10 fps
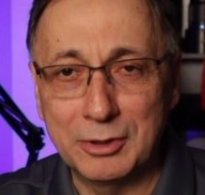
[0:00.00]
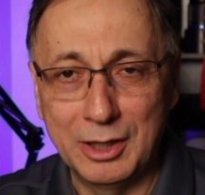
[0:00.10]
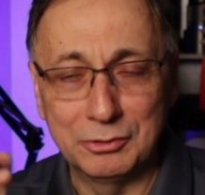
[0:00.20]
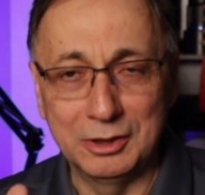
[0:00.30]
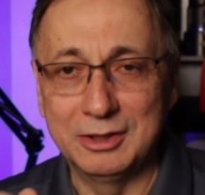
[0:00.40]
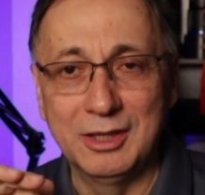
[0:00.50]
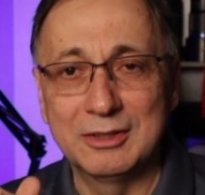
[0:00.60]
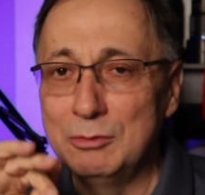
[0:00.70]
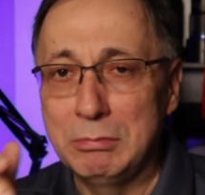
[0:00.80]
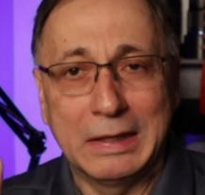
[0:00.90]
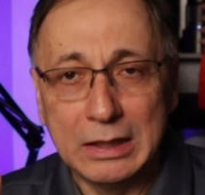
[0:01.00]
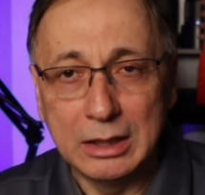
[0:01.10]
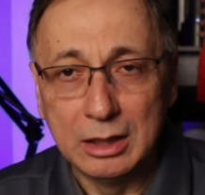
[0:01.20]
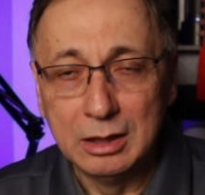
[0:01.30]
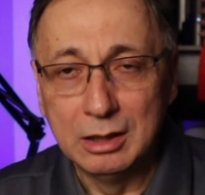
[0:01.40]
priority. It doesn't
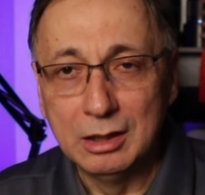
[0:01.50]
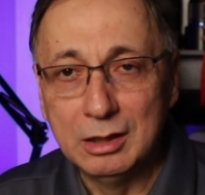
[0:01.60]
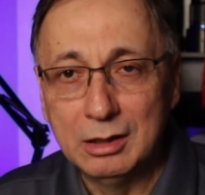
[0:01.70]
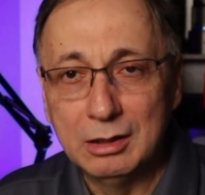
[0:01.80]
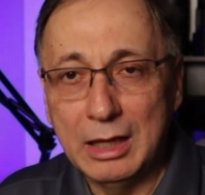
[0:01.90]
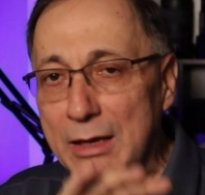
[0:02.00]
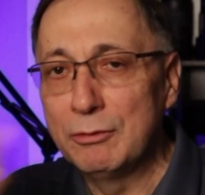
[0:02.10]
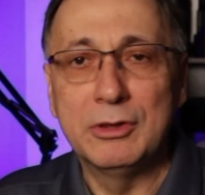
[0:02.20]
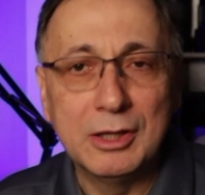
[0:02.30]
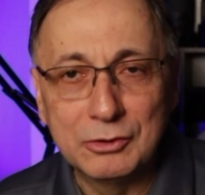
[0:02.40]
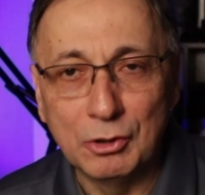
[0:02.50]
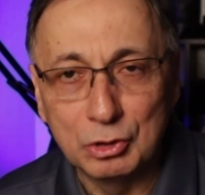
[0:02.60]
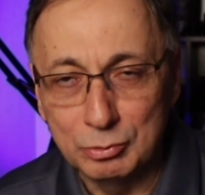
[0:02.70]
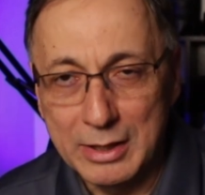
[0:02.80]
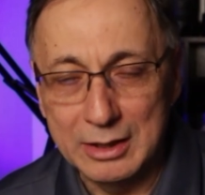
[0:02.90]
mean everything is
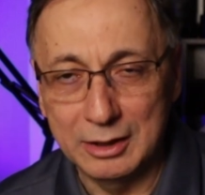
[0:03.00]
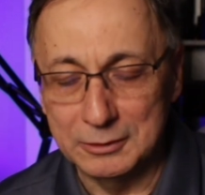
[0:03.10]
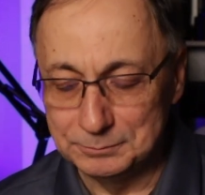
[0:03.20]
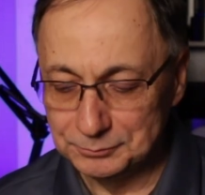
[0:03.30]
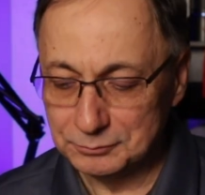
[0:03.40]
automatic.